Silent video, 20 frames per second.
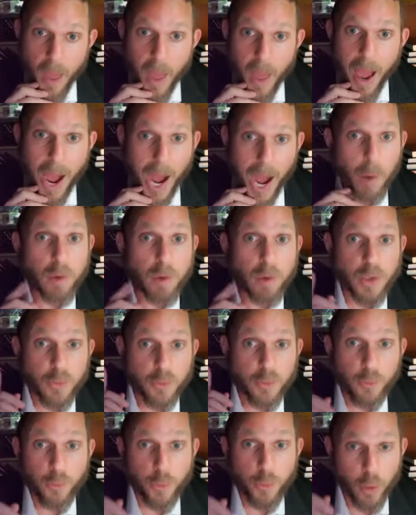I was
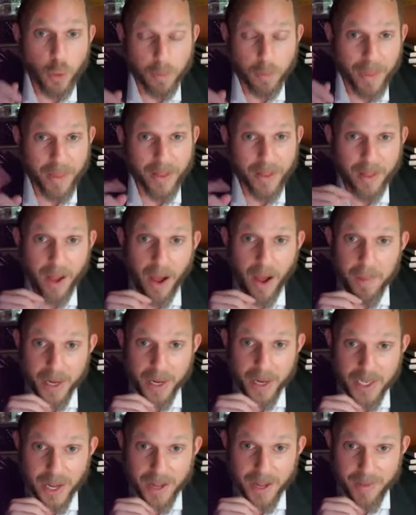full by the time I
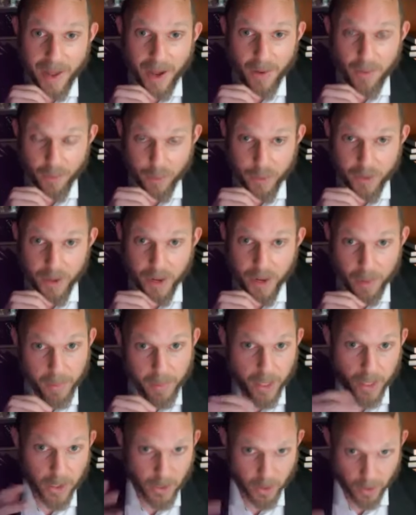sat down for dinner
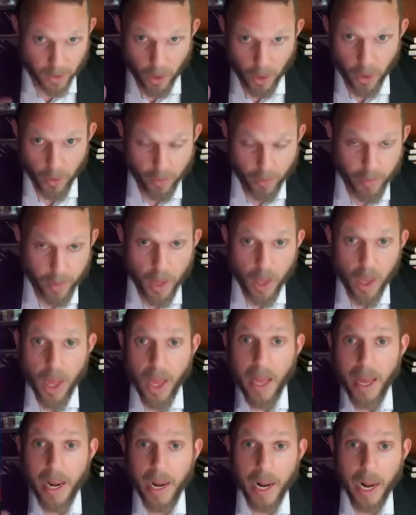because,
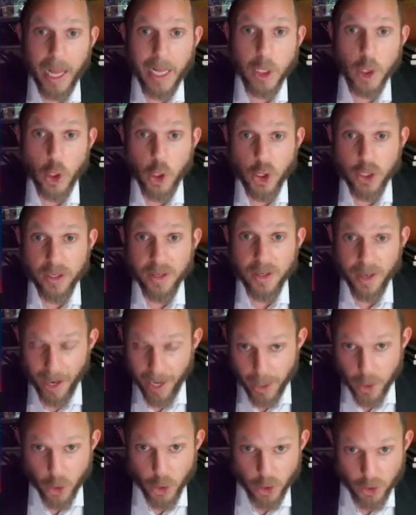lunch,
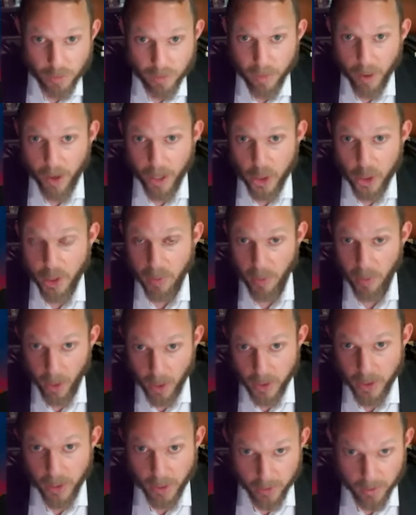Baruch Hashem,
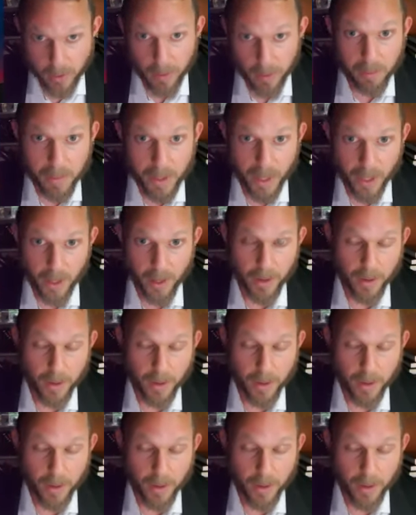lasted until Mincha.